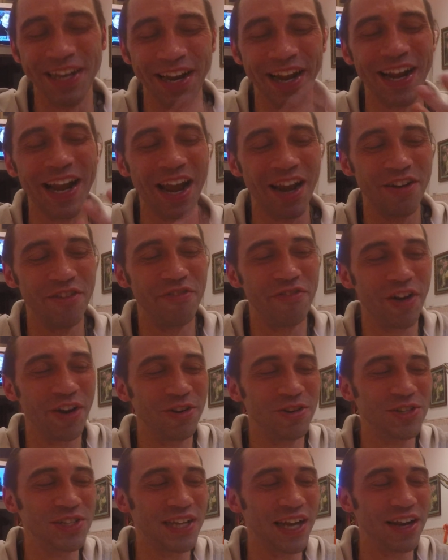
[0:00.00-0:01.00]
I kind of
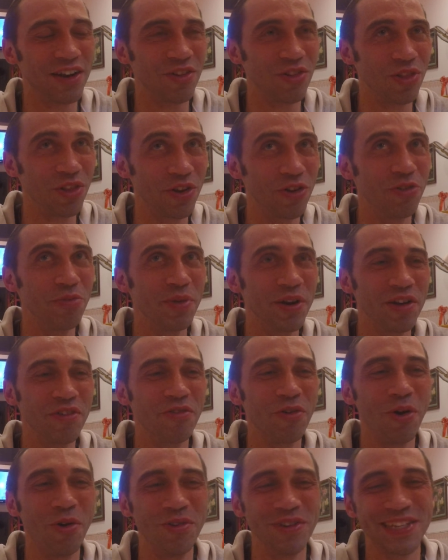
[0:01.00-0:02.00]
understand a little bit of
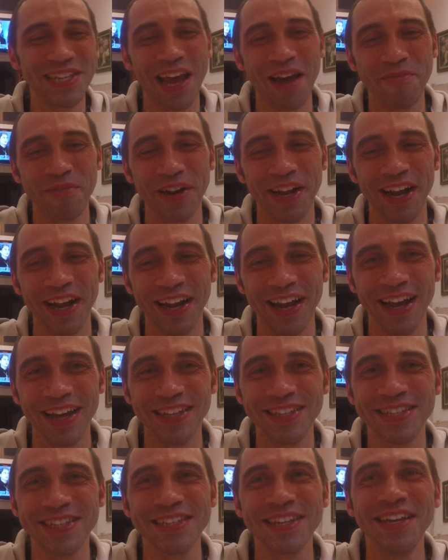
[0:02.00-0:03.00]
what was happening, I
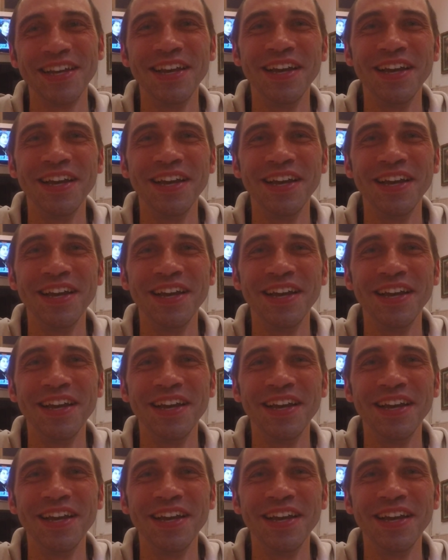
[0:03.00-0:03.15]
guess.